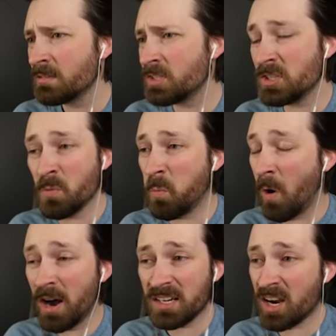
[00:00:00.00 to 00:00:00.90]
Do you
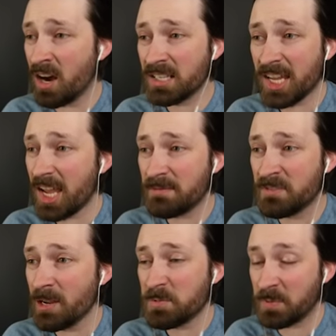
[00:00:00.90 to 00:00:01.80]
want concave
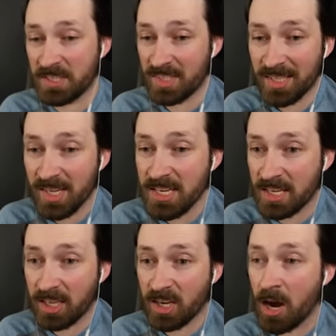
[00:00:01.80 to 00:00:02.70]
nips? Because that's how
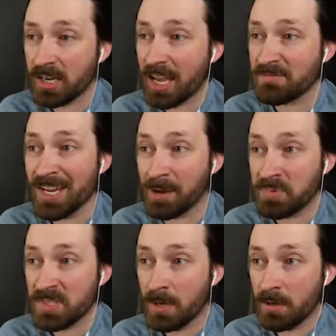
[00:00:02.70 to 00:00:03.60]
you get concave nips.